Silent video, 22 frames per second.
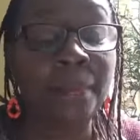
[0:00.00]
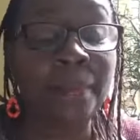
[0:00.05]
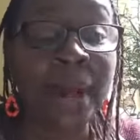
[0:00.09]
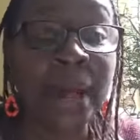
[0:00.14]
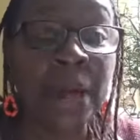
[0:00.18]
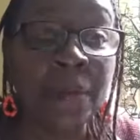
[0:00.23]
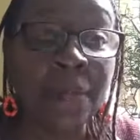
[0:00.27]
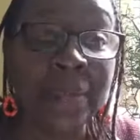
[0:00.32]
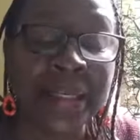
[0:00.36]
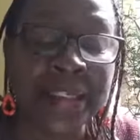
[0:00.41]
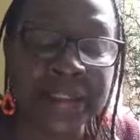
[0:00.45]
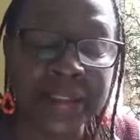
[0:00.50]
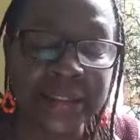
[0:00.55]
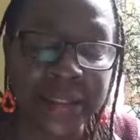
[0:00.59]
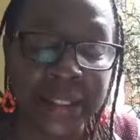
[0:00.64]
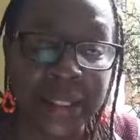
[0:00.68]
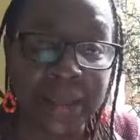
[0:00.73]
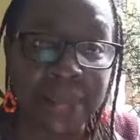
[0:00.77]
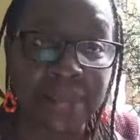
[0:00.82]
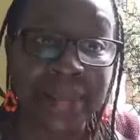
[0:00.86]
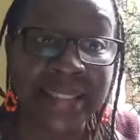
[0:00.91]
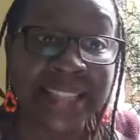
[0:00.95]
biomass
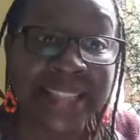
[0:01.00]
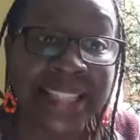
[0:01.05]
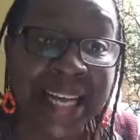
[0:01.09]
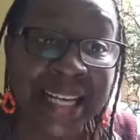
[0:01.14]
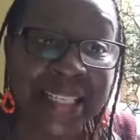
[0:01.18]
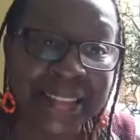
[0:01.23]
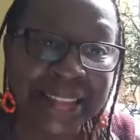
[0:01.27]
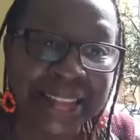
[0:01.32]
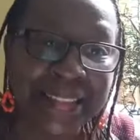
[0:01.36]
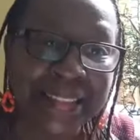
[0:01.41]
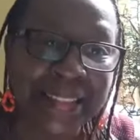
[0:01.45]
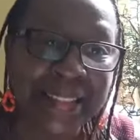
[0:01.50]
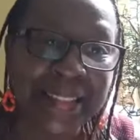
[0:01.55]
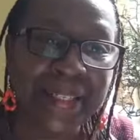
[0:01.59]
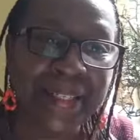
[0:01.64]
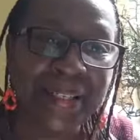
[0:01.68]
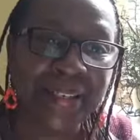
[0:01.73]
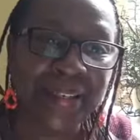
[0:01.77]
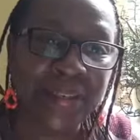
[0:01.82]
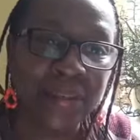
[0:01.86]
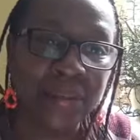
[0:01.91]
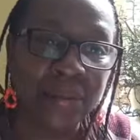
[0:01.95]
uh, mentality,
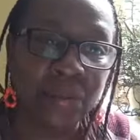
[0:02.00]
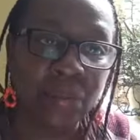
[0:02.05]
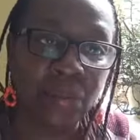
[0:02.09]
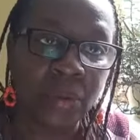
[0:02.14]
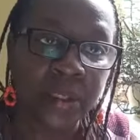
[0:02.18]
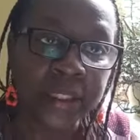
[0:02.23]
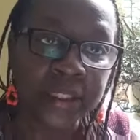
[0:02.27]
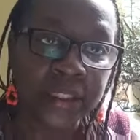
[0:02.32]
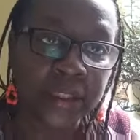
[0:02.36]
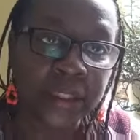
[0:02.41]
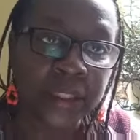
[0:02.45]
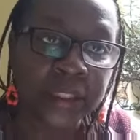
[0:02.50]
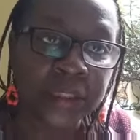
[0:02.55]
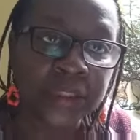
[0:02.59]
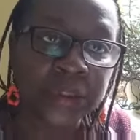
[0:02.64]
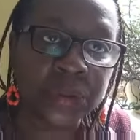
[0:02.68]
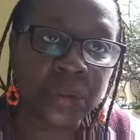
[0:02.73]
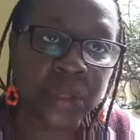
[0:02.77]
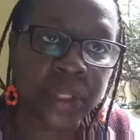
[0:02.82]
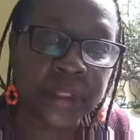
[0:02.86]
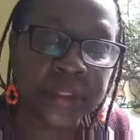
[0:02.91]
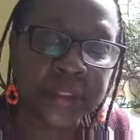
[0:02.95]
what it does
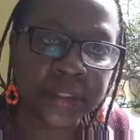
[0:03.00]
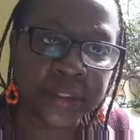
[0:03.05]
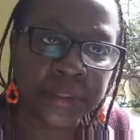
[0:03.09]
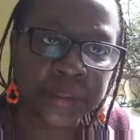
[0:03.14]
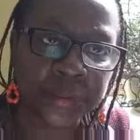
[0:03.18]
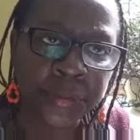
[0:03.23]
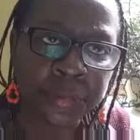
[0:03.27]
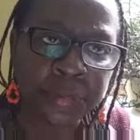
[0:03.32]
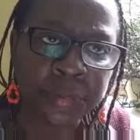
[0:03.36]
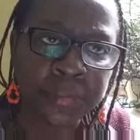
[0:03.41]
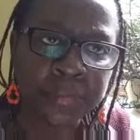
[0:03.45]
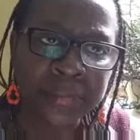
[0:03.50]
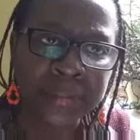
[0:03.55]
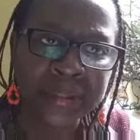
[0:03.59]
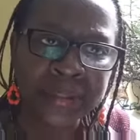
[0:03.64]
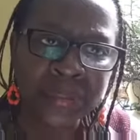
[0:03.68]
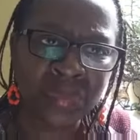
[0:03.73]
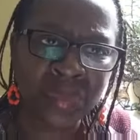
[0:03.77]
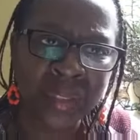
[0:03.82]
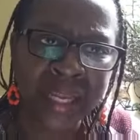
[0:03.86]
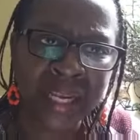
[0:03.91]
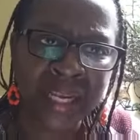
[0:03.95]
to us as human
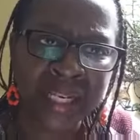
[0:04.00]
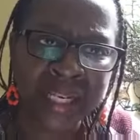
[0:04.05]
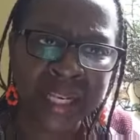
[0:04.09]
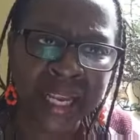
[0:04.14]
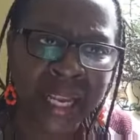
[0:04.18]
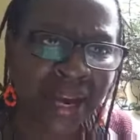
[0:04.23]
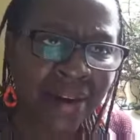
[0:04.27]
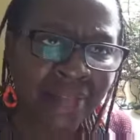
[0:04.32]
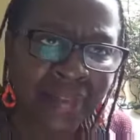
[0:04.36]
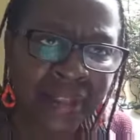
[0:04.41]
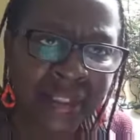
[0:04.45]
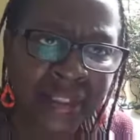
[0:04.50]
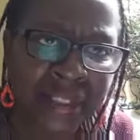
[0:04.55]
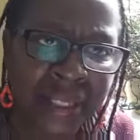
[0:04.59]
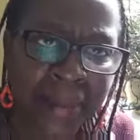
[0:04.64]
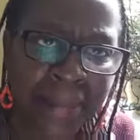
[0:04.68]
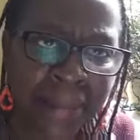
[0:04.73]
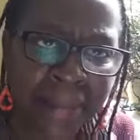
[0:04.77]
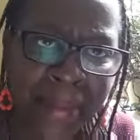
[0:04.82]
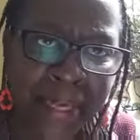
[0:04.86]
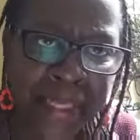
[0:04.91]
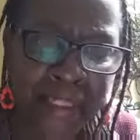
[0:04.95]
beings, what kind of character
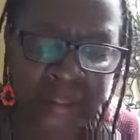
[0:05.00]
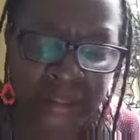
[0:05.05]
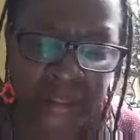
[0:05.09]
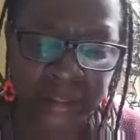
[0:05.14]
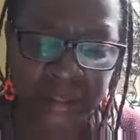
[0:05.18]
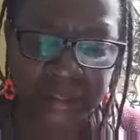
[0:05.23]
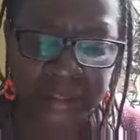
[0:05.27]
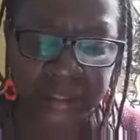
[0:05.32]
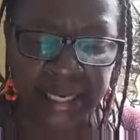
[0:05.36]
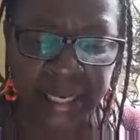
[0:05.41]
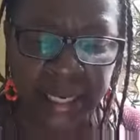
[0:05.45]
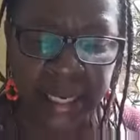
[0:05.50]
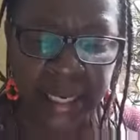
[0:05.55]
it makes us,